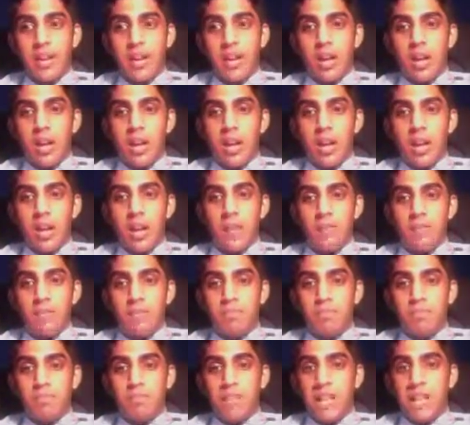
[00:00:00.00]

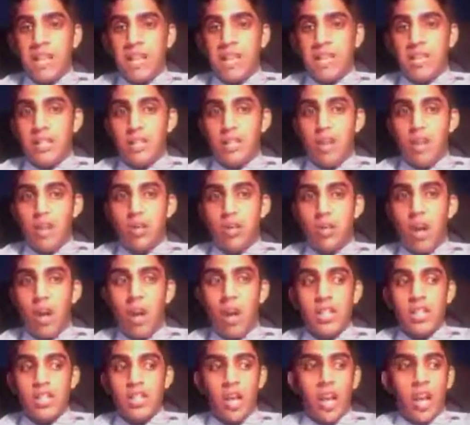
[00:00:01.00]
and do
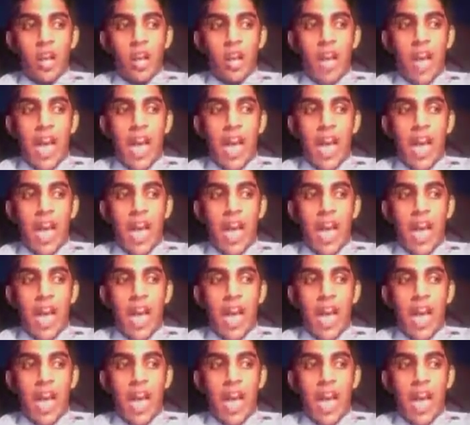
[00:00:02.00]
not talk.